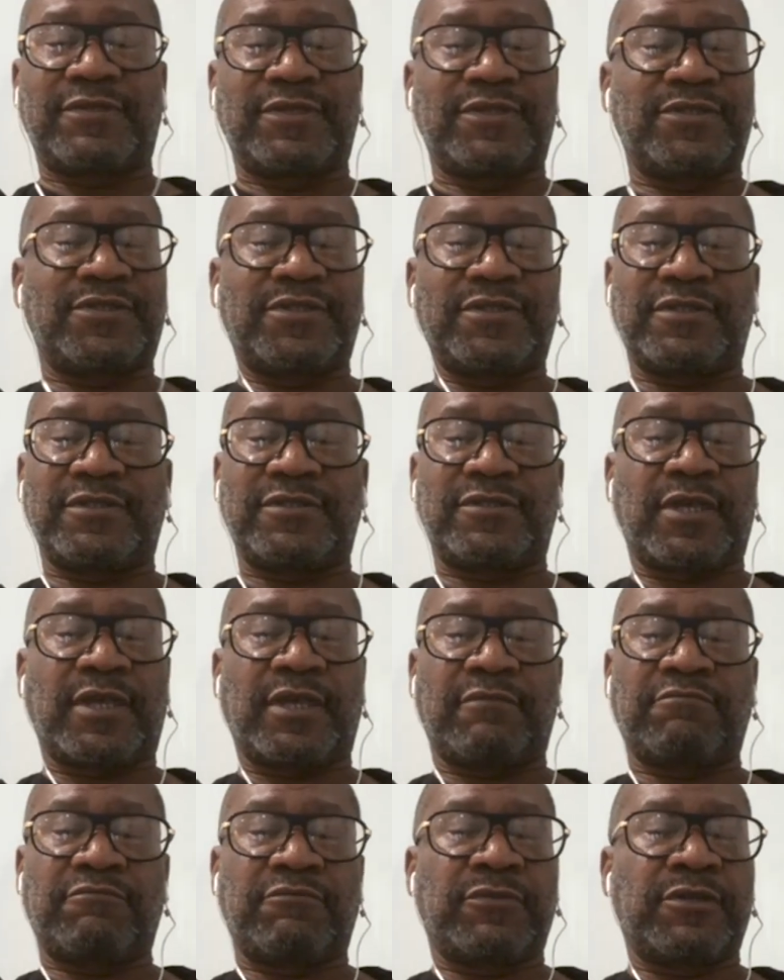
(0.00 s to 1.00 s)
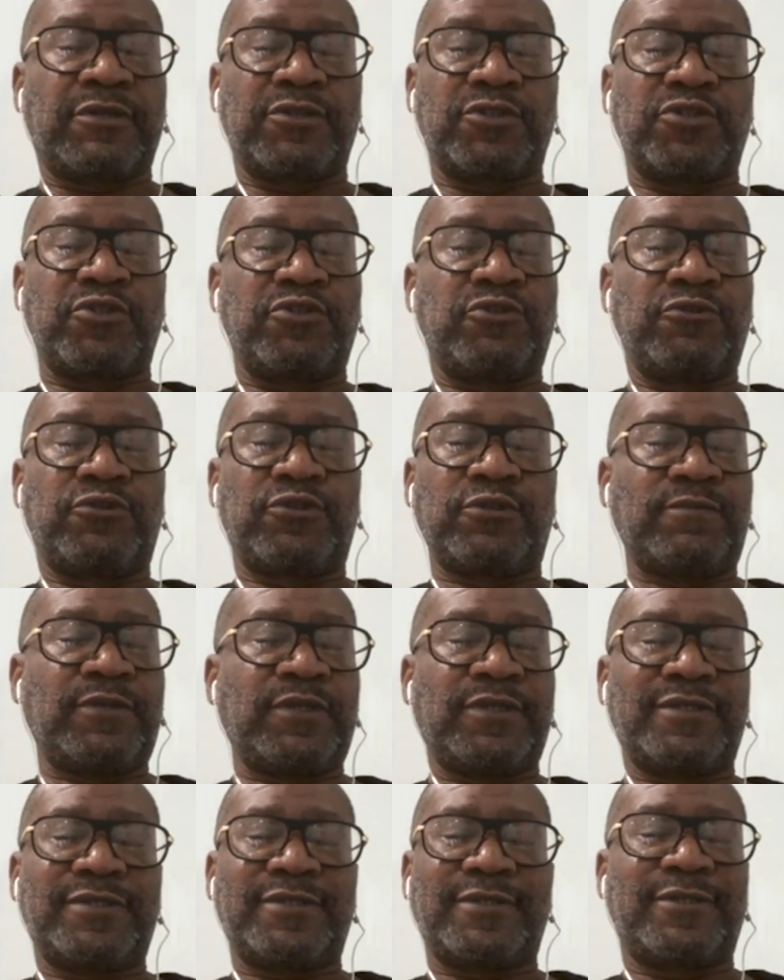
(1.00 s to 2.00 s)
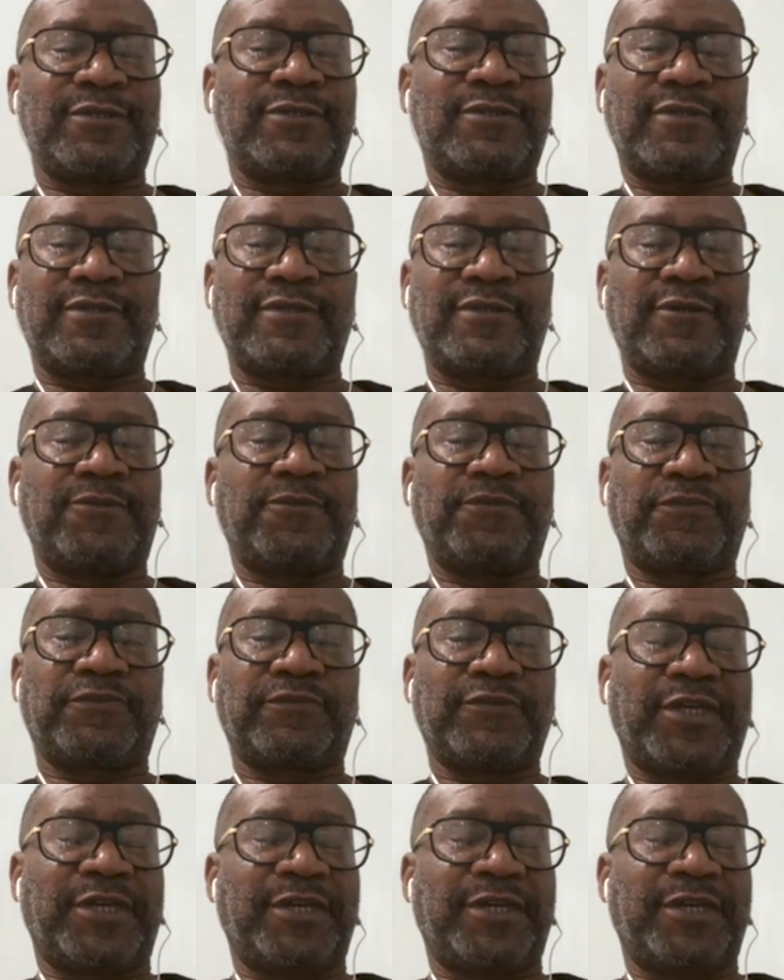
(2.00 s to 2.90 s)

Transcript: This is as new to me as it is to you.